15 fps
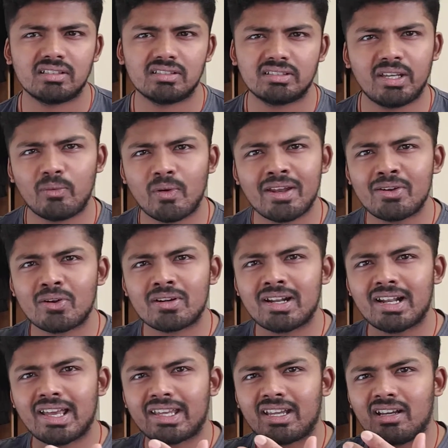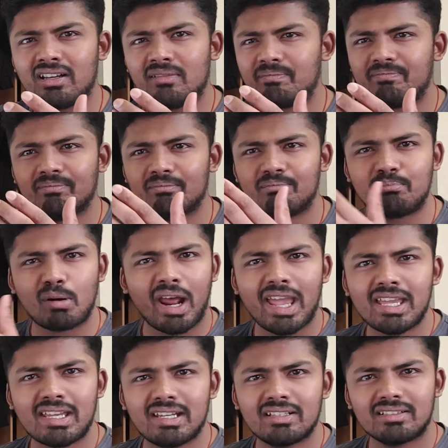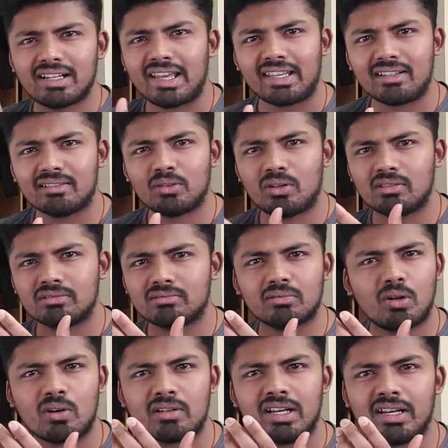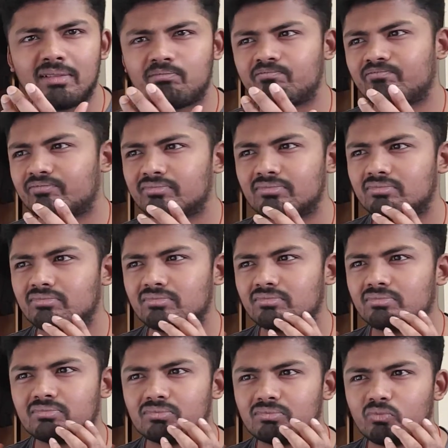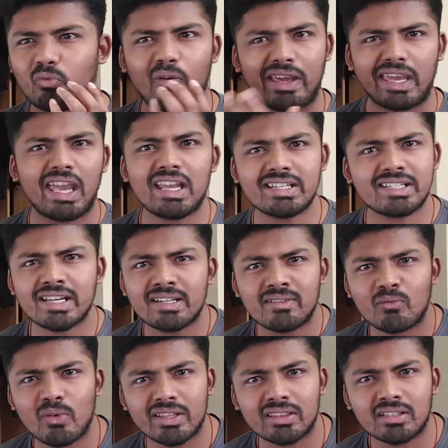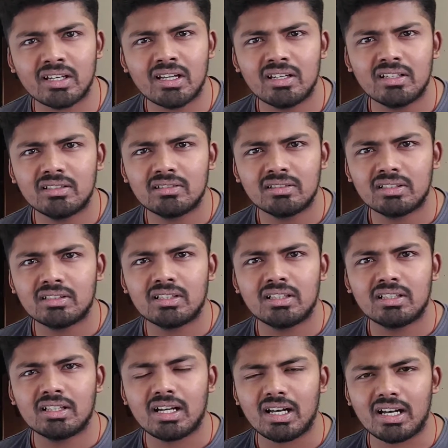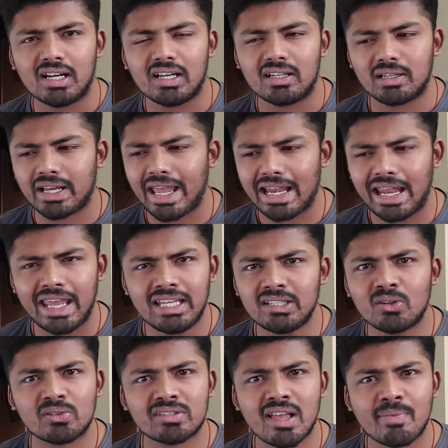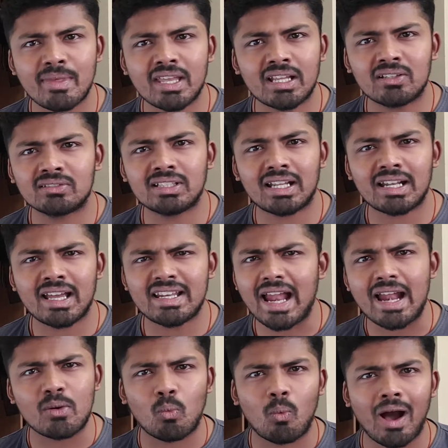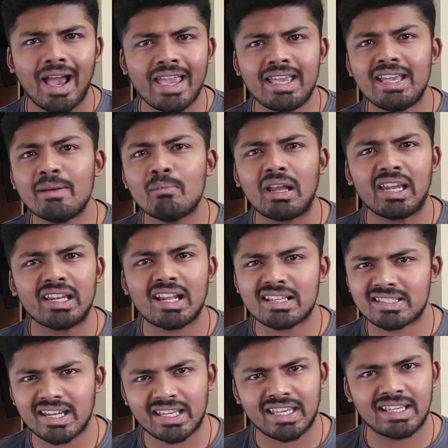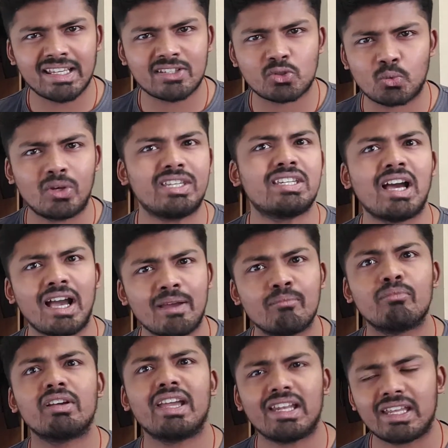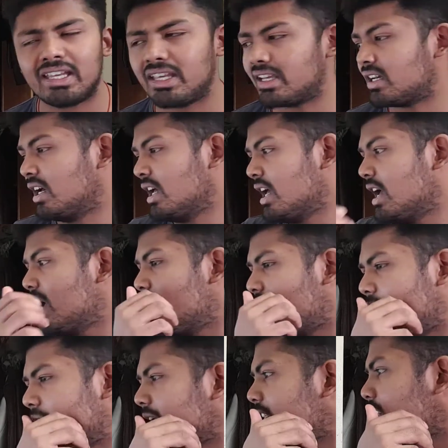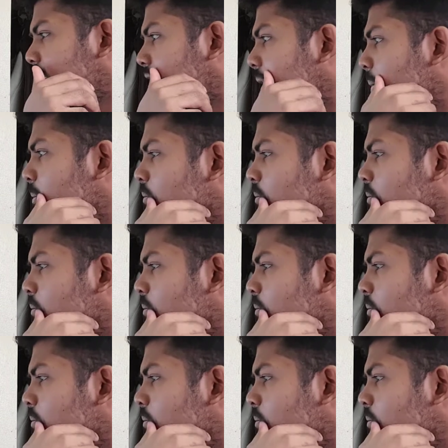He went on like a break, like on a vacation with Elaine or something along that line. And why Meliodas taking his sweet time getting here? Let's see.